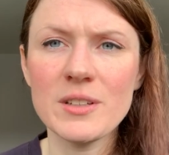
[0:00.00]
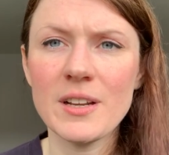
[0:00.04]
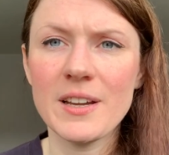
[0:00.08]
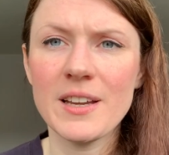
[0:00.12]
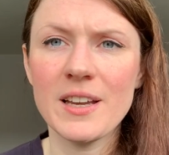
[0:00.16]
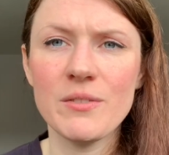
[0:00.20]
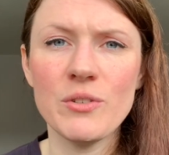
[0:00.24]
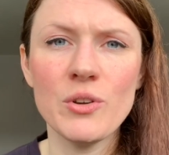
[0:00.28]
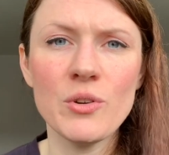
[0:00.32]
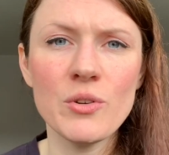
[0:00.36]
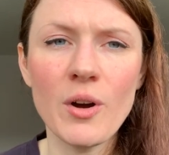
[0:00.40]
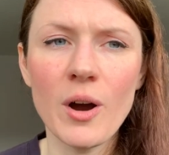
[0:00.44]

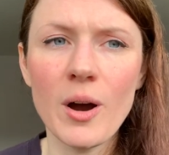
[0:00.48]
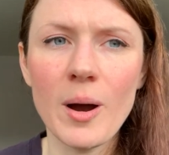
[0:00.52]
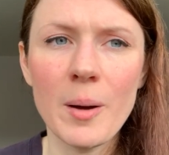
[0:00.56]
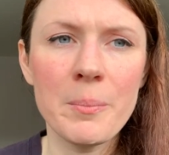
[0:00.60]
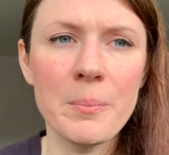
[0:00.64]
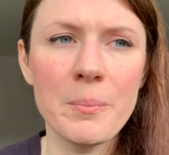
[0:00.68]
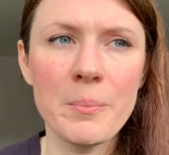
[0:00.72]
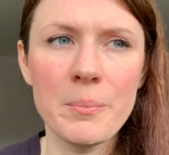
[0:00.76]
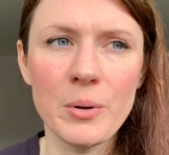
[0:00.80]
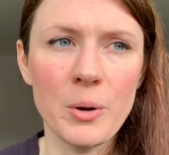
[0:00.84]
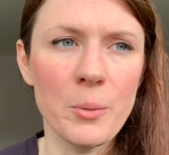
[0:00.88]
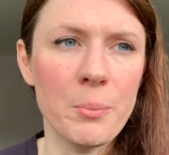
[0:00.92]
Like, if you've got a
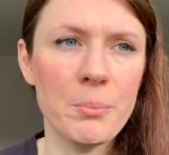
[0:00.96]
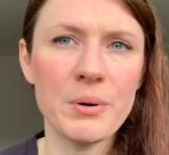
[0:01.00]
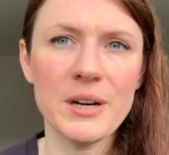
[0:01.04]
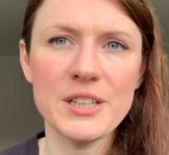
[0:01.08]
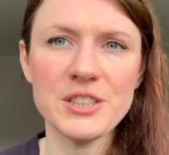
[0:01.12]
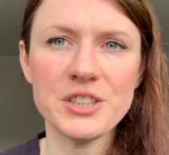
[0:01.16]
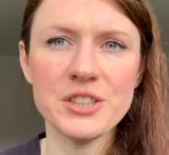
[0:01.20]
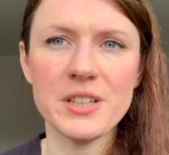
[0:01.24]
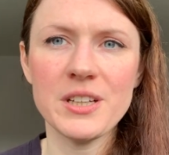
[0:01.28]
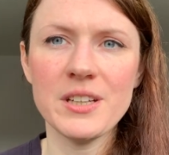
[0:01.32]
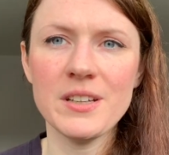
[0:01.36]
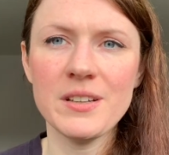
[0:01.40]
blood
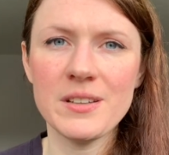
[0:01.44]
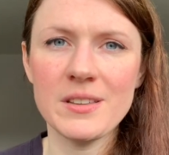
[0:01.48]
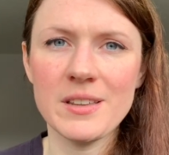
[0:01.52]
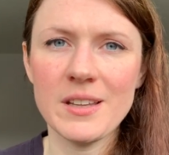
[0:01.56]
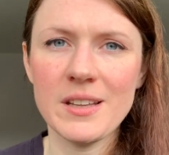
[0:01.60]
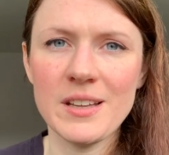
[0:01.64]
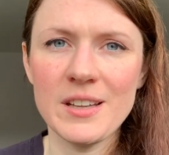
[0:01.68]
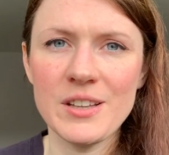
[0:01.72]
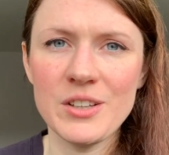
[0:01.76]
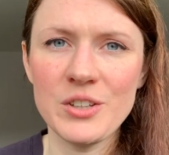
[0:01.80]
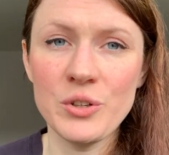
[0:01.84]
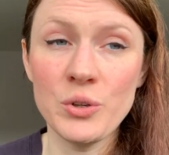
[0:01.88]
pressure
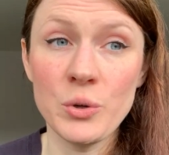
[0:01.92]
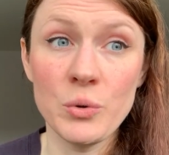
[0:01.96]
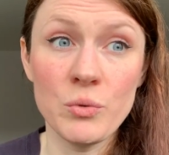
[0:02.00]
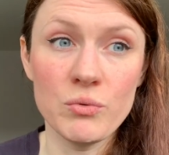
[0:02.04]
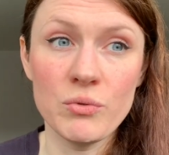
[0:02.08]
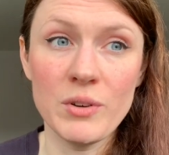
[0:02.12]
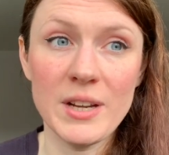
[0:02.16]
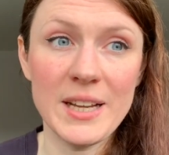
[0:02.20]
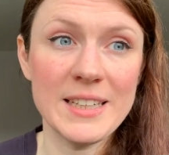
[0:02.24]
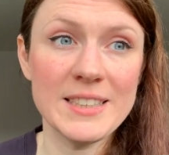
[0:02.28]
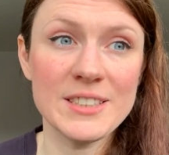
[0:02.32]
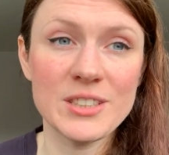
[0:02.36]
that you
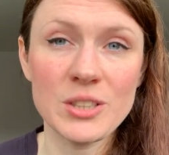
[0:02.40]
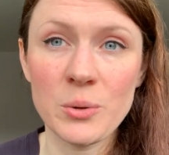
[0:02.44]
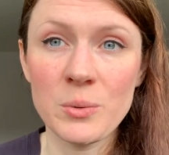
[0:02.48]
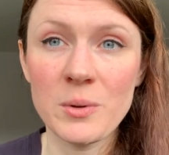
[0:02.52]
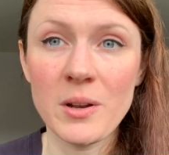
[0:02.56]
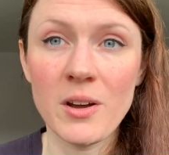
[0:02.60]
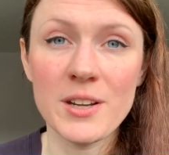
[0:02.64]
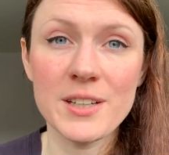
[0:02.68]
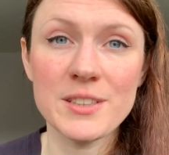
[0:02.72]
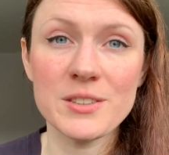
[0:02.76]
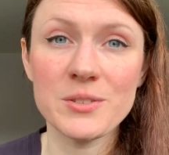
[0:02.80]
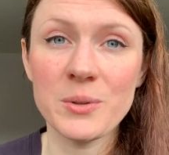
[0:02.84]
really don't
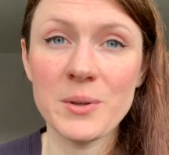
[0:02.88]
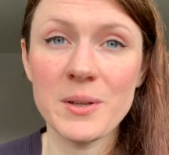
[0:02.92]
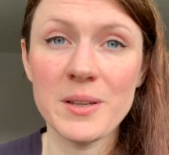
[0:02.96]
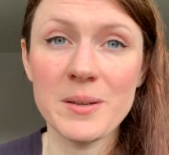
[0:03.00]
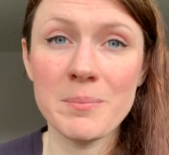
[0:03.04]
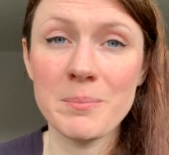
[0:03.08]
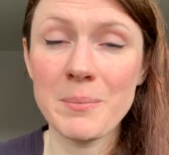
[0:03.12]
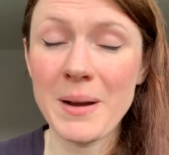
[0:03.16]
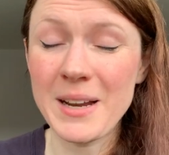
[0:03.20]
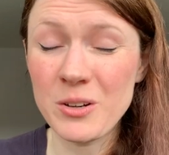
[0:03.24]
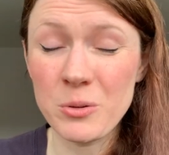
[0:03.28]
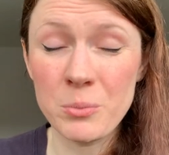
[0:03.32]
like
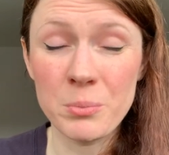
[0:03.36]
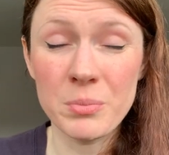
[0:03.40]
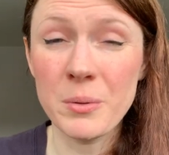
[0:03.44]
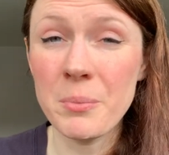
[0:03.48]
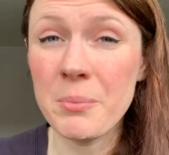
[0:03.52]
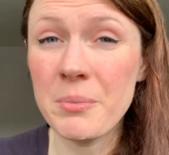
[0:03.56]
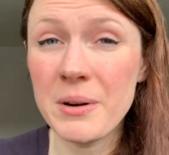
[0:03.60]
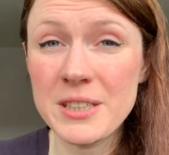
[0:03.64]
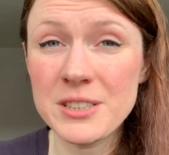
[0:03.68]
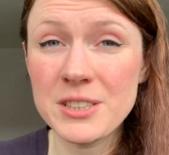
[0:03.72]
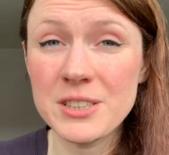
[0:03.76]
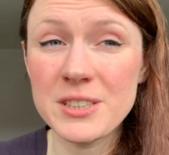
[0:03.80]
doing manual
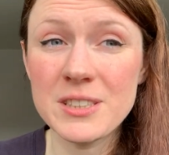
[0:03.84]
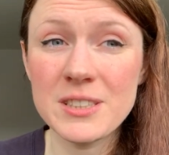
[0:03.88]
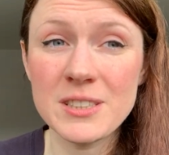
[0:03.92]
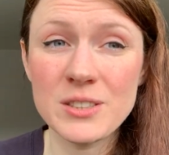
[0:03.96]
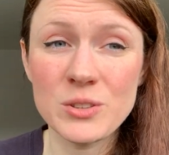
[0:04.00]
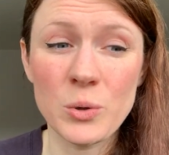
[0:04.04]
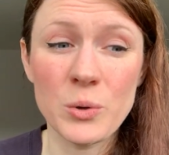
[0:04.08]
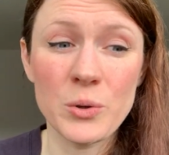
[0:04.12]
blood pressures,